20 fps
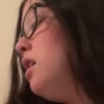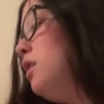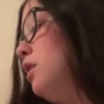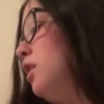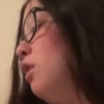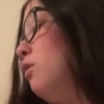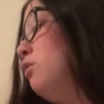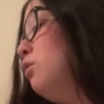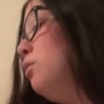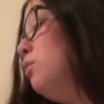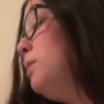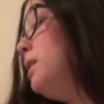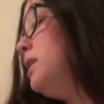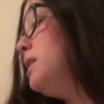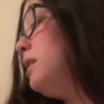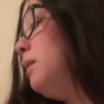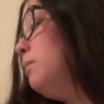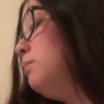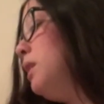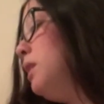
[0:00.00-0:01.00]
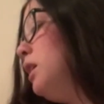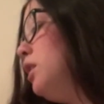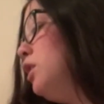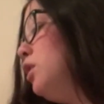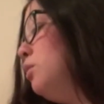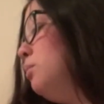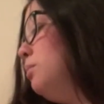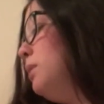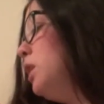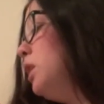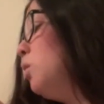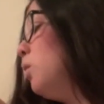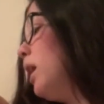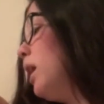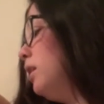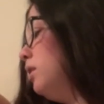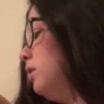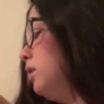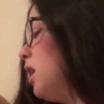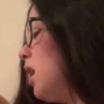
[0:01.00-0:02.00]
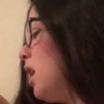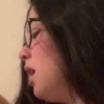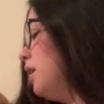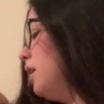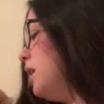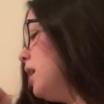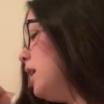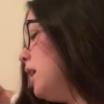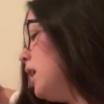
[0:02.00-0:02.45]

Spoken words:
alone will be something you'll be quite a lot.